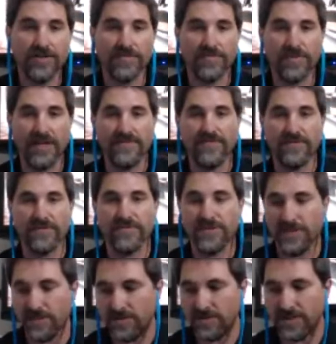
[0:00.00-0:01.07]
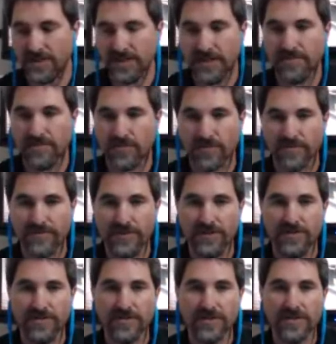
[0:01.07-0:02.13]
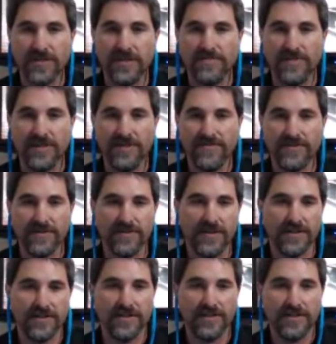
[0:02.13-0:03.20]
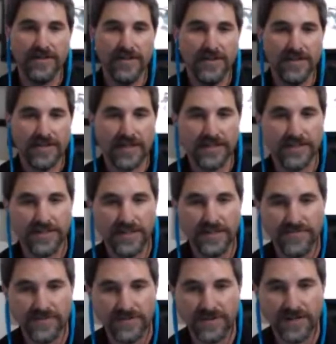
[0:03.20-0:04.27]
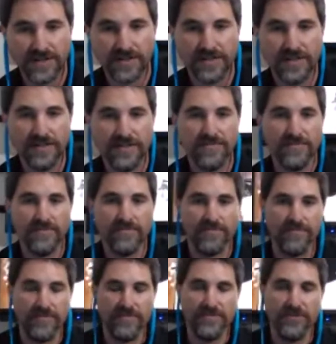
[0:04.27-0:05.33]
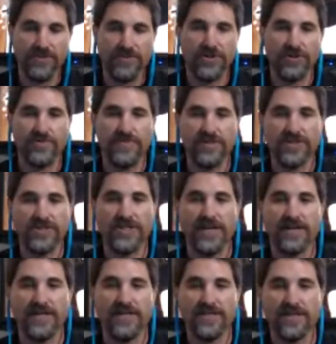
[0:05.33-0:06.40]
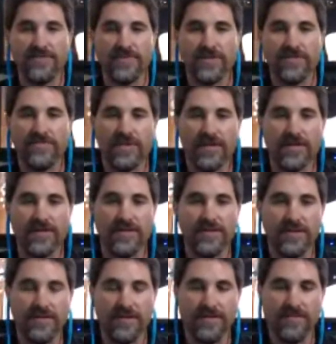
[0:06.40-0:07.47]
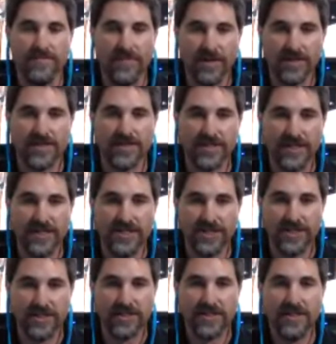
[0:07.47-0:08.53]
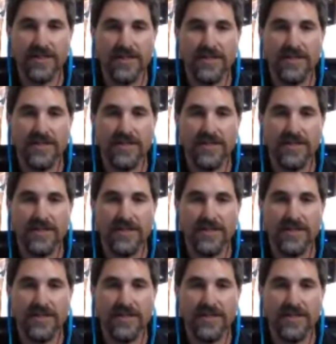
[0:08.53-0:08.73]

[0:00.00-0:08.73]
other platforms that you can get more views, but if they're not going to, like you said, if YouTube is sharing some of the monetization